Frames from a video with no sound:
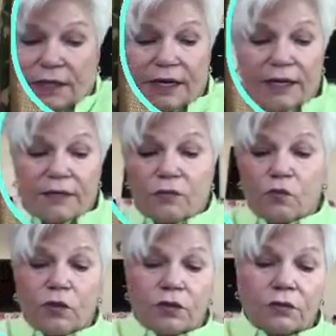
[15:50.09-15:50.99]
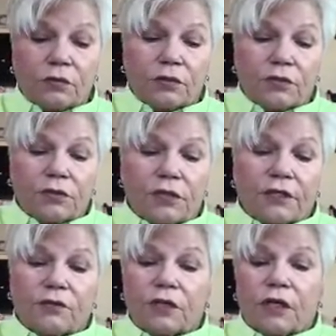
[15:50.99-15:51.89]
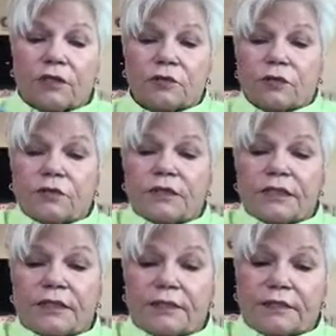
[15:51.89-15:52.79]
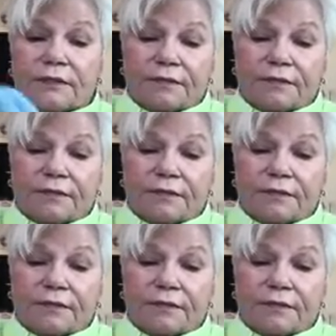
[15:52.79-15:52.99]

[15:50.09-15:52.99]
and we'll use another color on this.